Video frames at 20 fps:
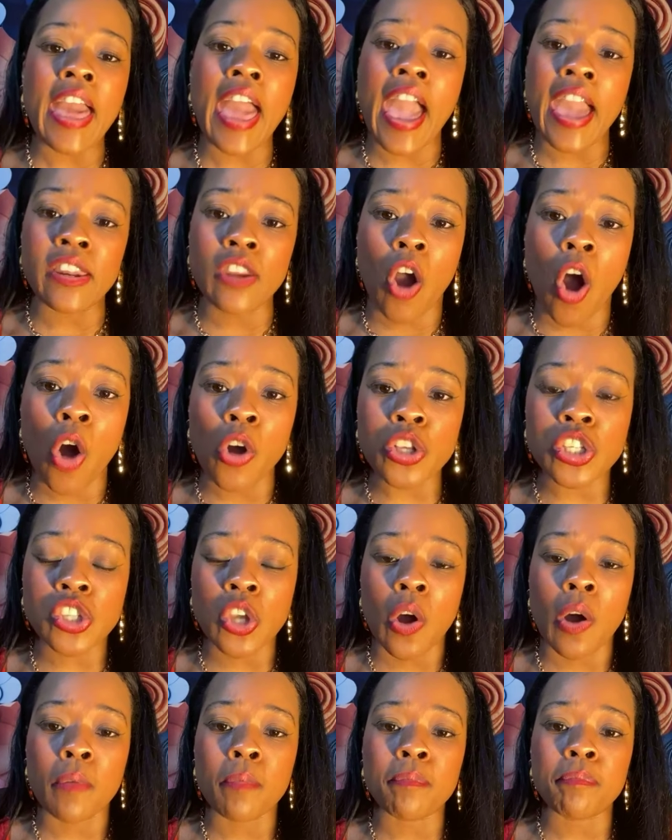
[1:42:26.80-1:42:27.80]
and, and
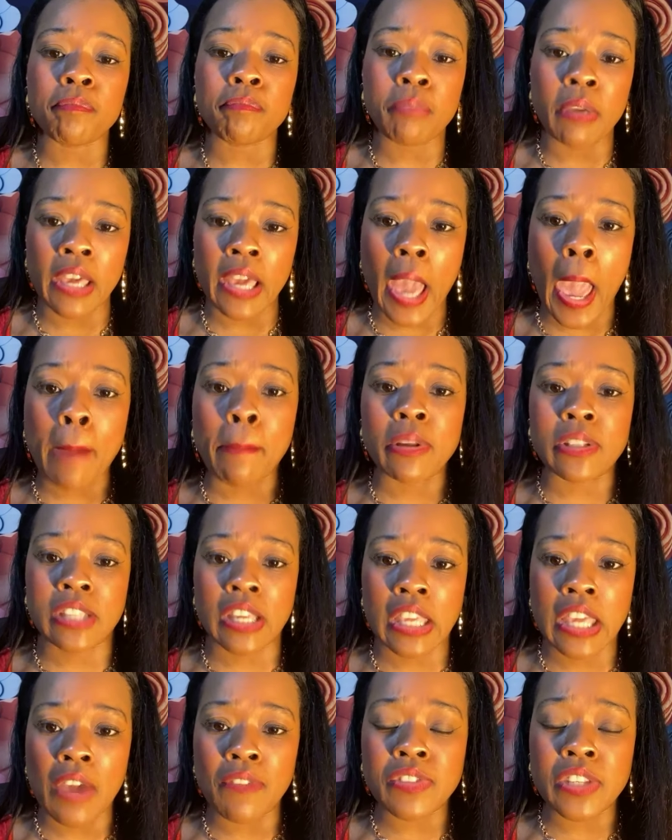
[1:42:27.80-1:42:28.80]
also be
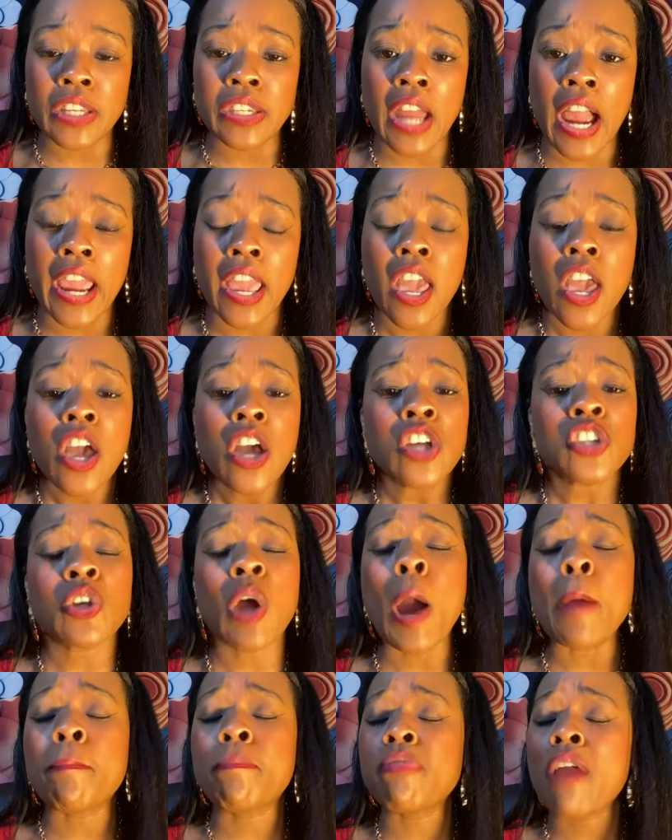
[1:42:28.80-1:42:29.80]
able to give tonight.
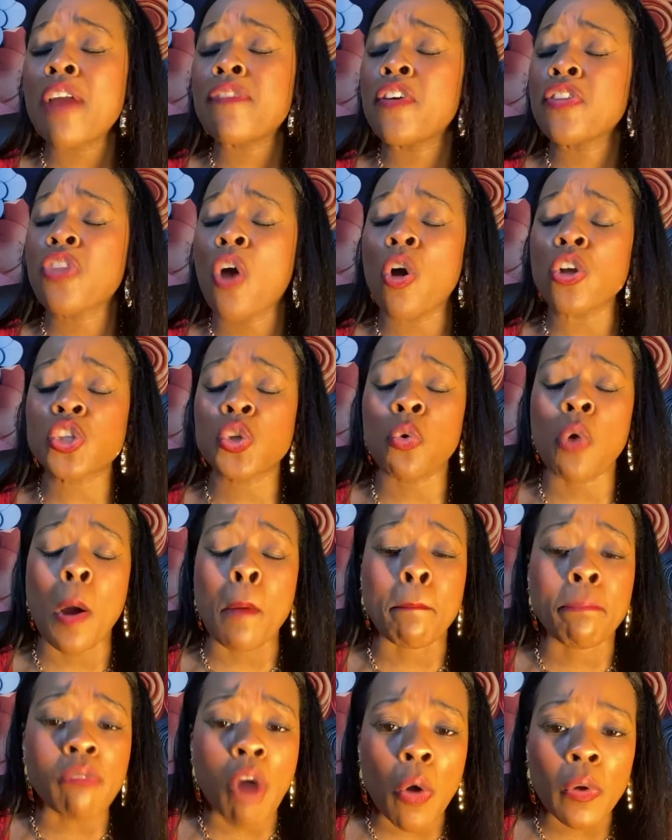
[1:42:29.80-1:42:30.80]
So I pray for those
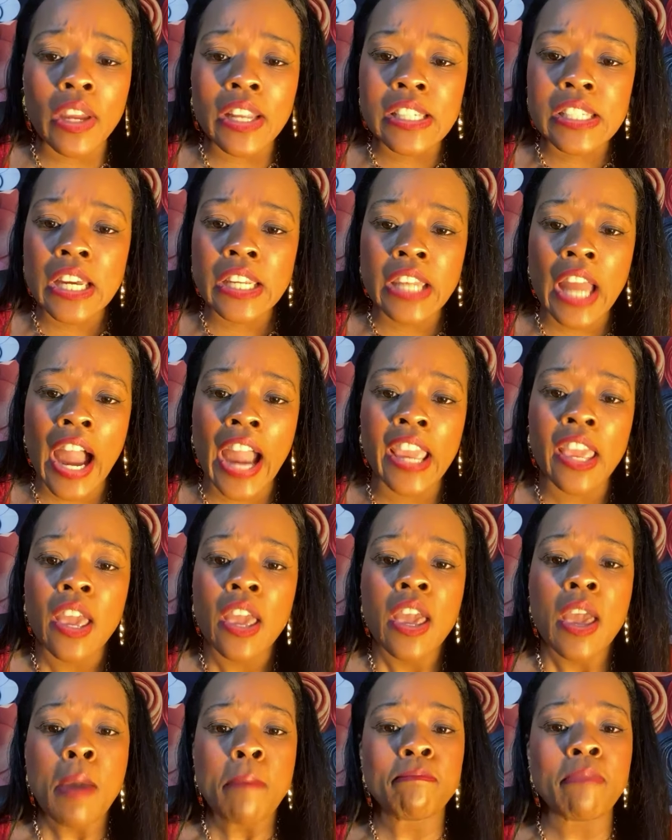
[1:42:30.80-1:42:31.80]
who are broken
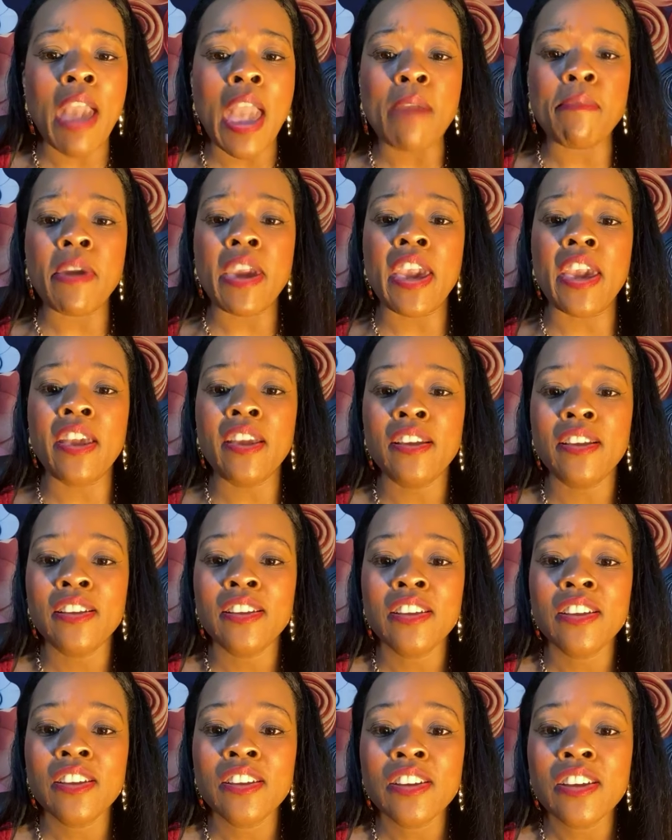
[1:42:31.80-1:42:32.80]
tonight. Maybe
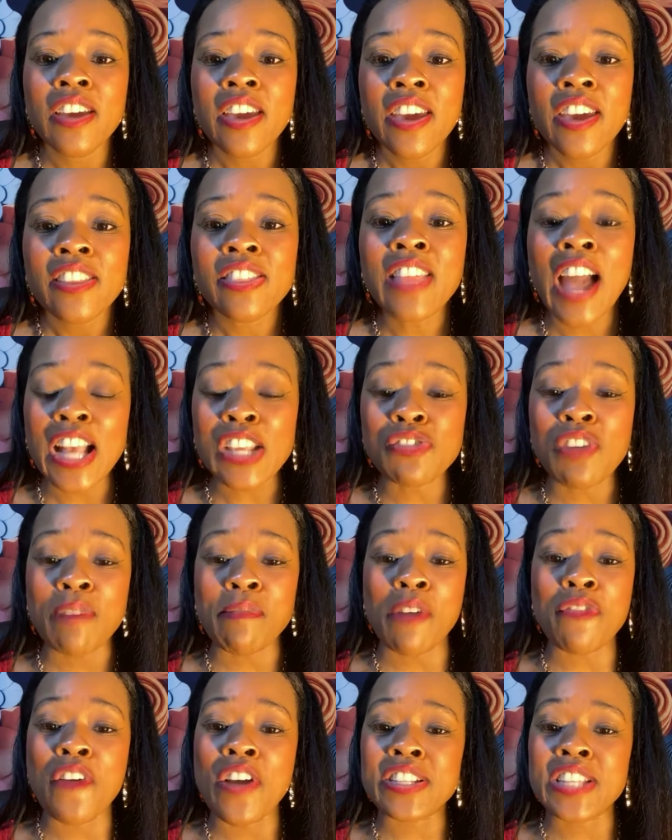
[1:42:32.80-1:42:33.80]

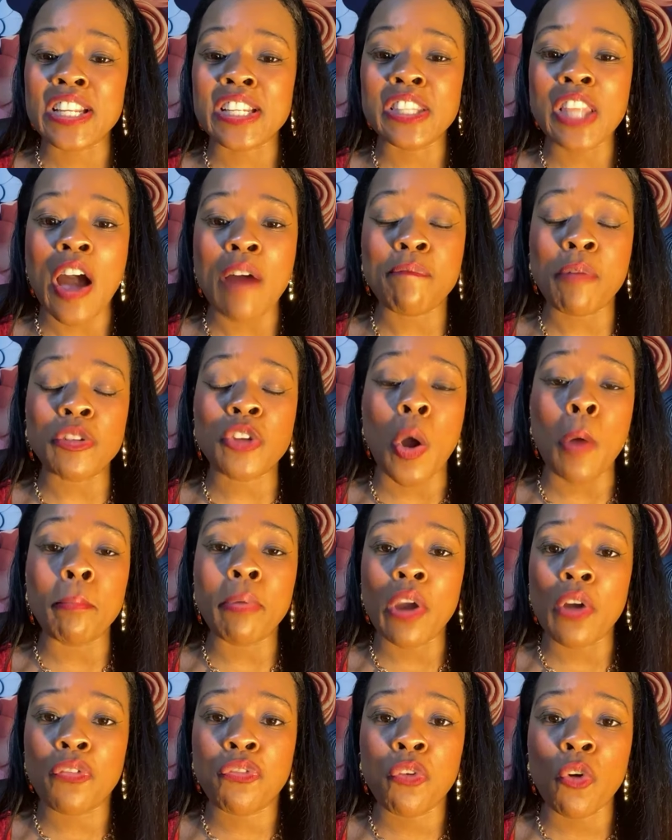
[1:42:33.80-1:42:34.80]
that's right. My friend says love, but
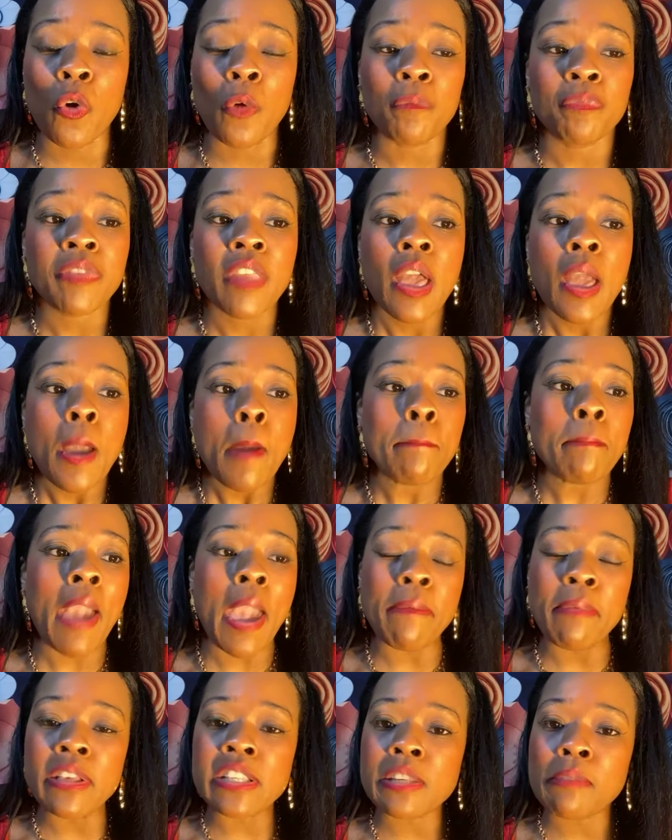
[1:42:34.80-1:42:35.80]
don't be a fool.
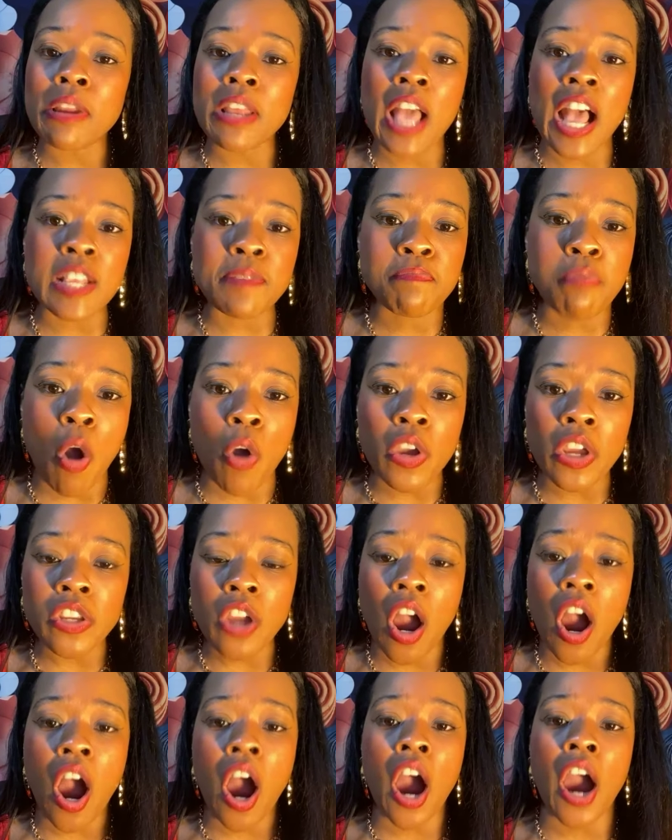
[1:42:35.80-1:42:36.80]
Maybe somebody has
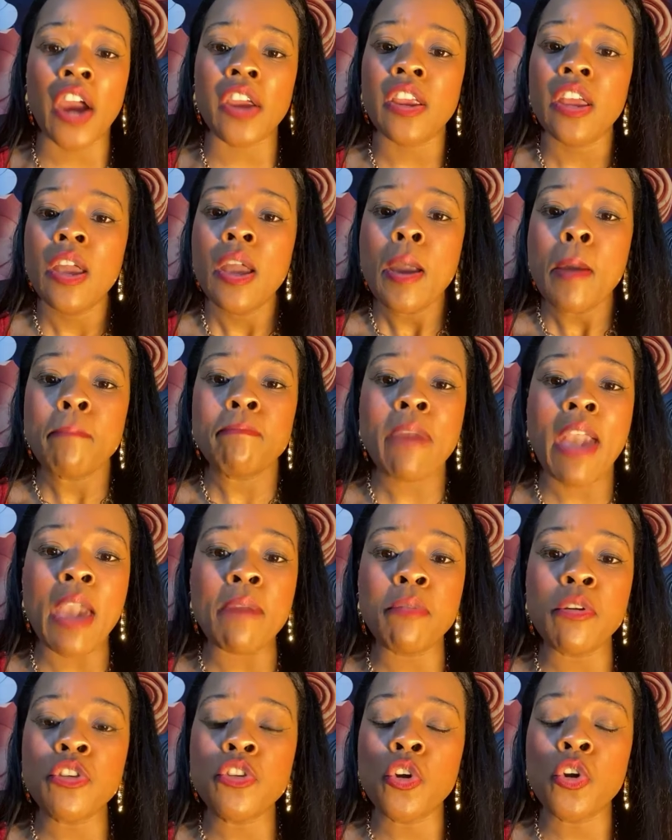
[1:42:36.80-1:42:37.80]
broken your heart.
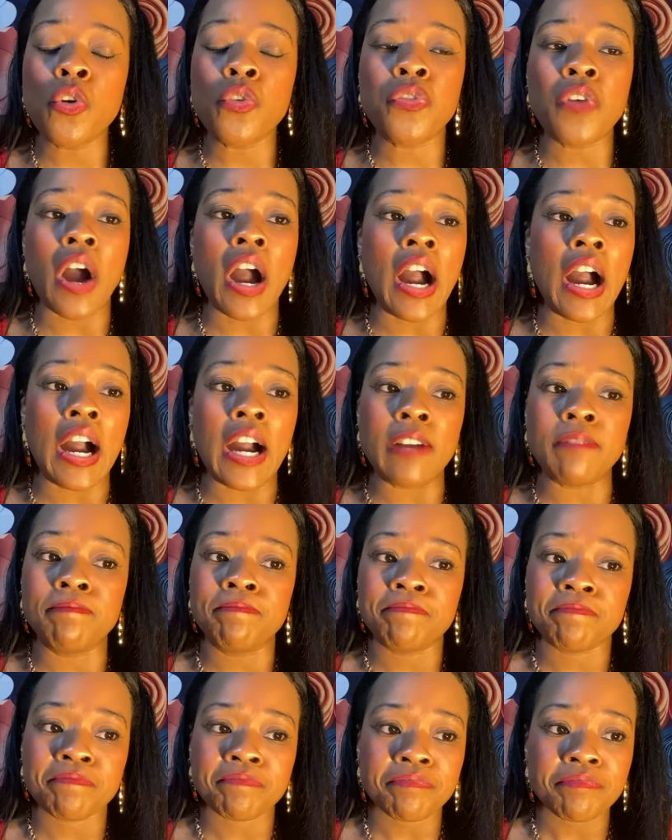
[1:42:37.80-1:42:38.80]
Maybe you've
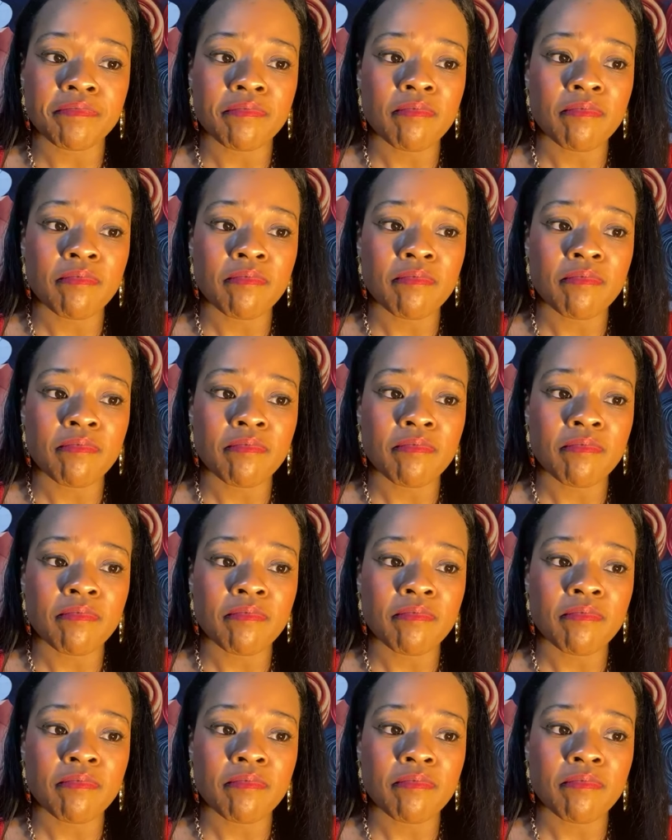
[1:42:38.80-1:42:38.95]
um